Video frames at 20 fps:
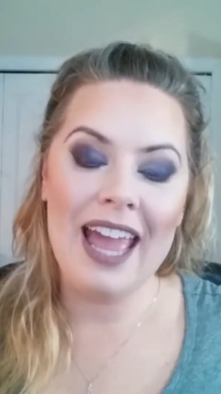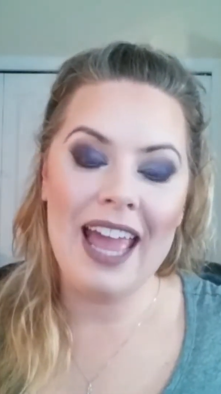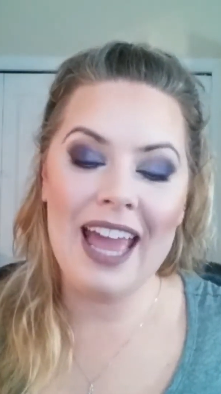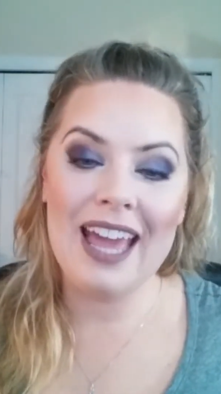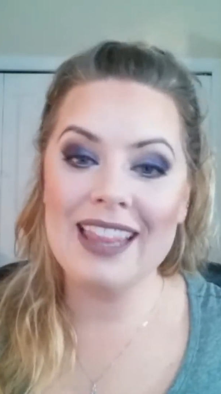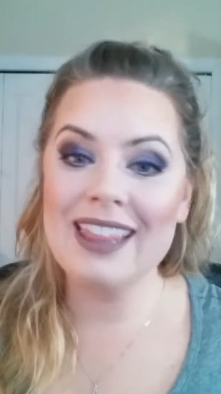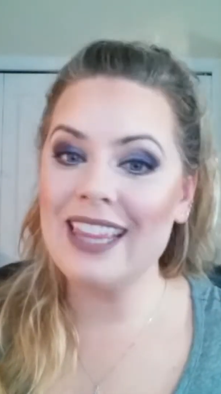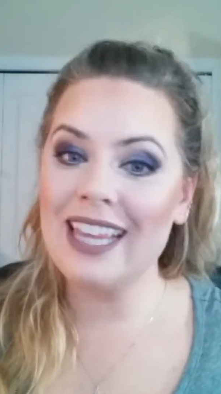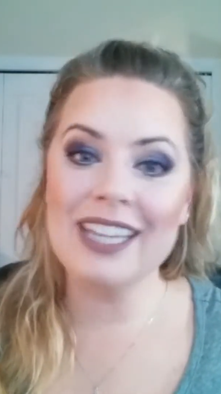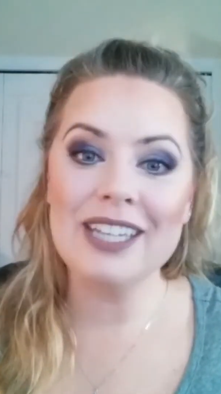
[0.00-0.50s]

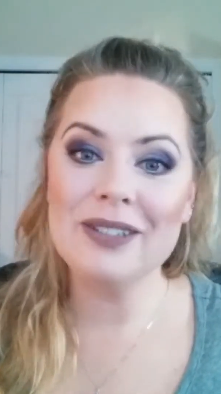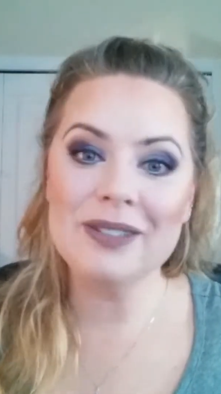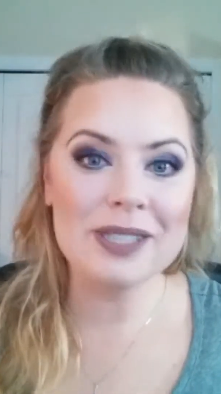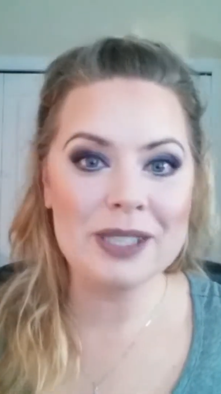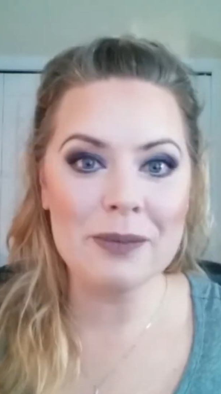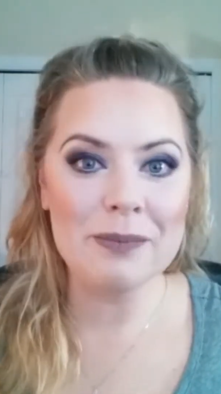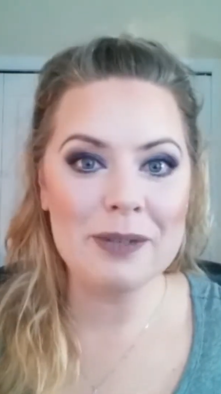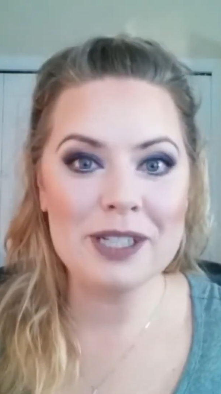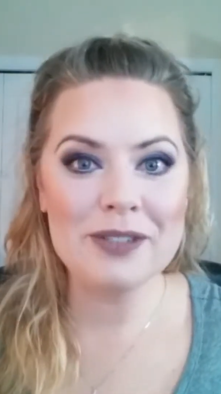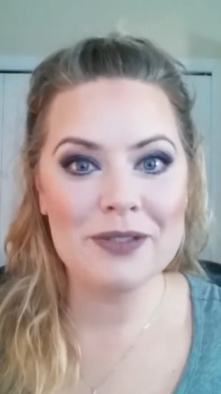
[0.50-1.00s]
and thank you
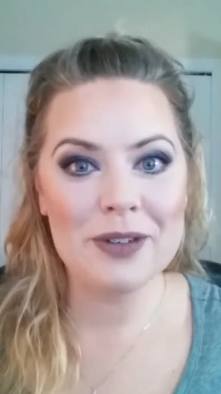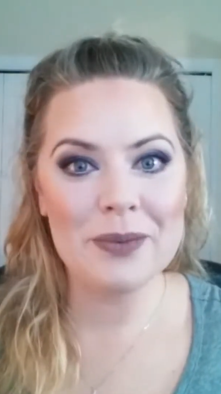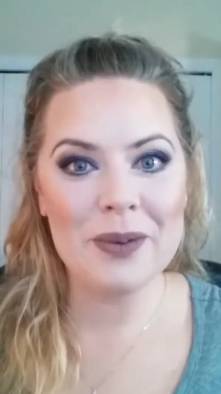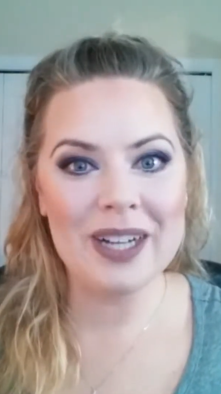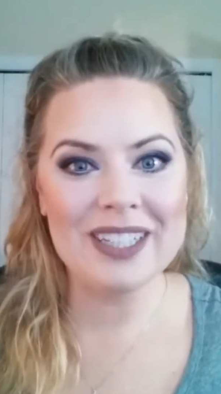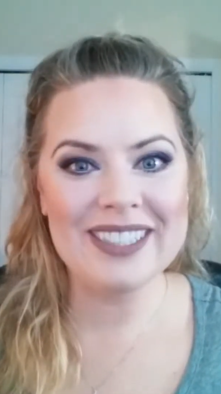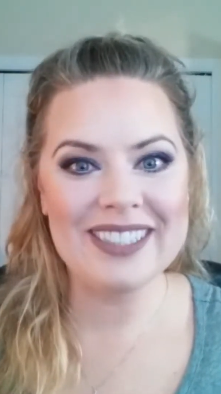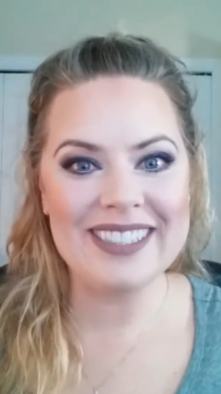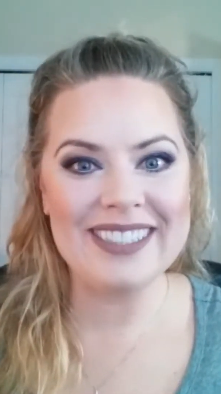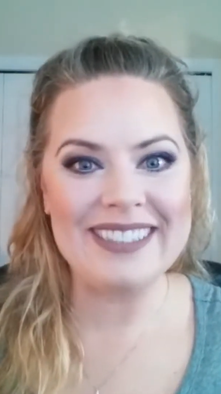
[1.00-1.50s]
so much for
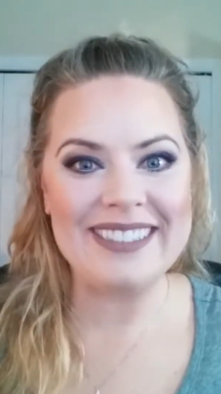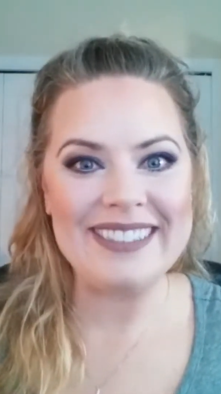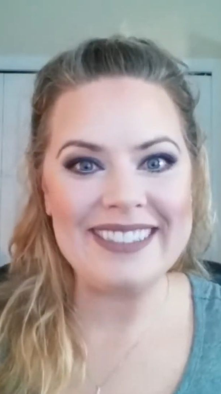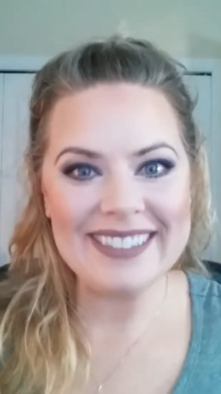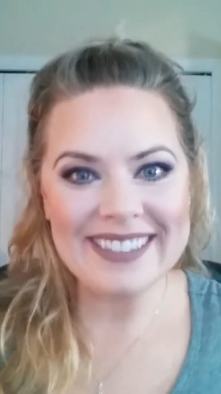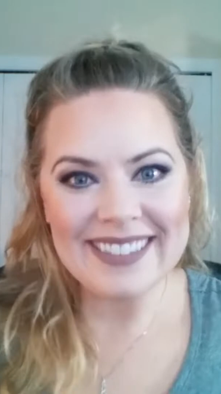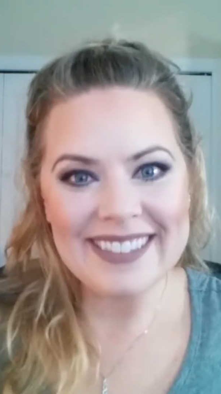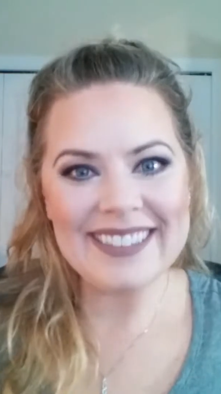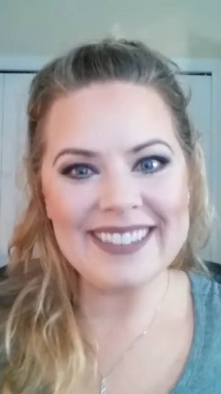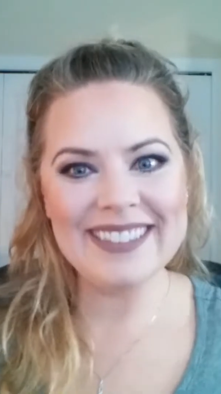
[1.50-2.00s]
watching.
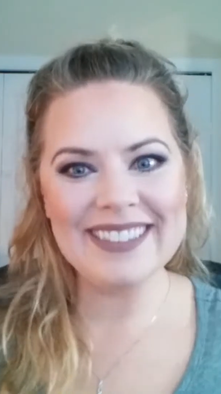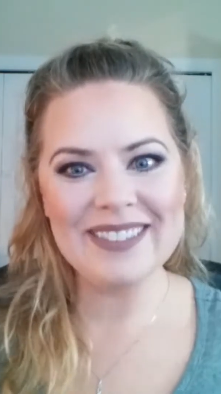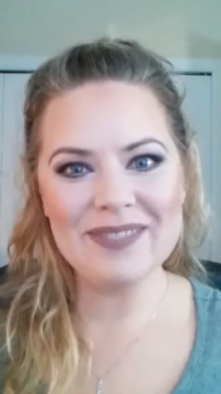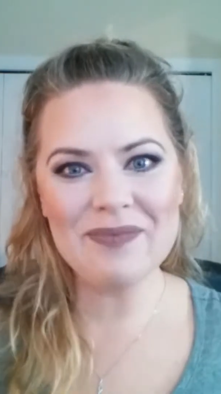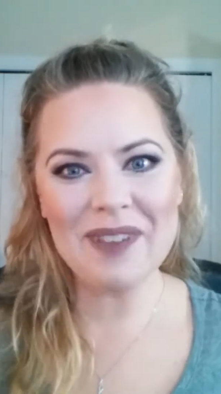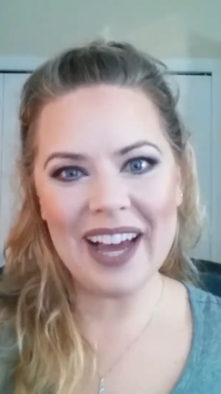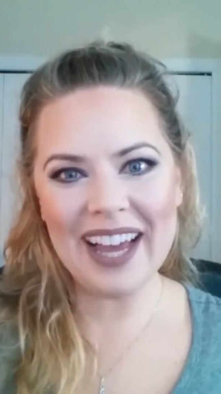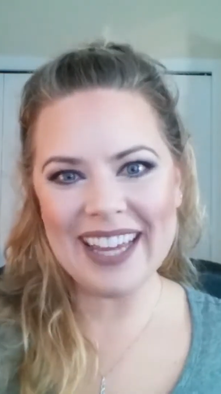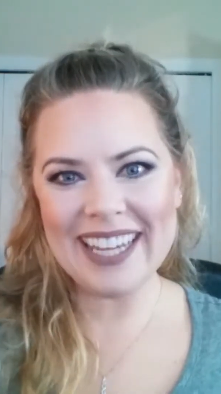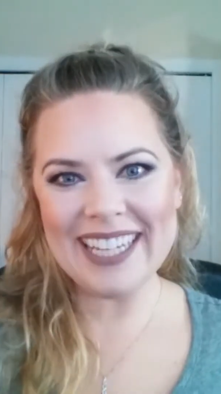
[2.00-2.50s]

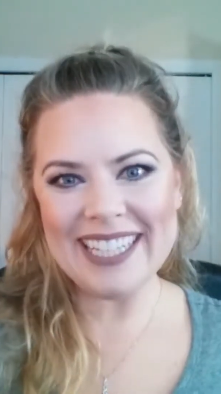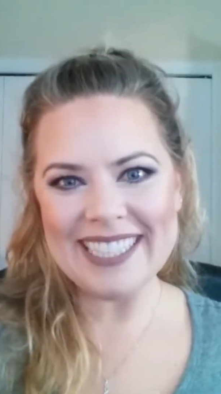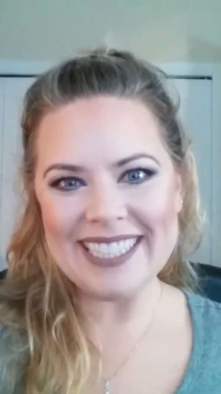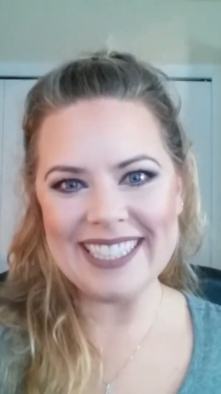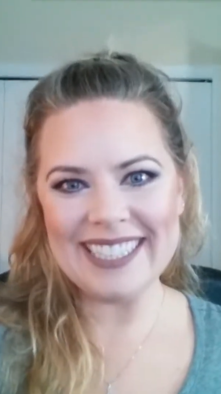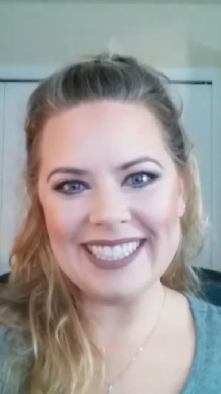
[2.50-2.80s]
Bye!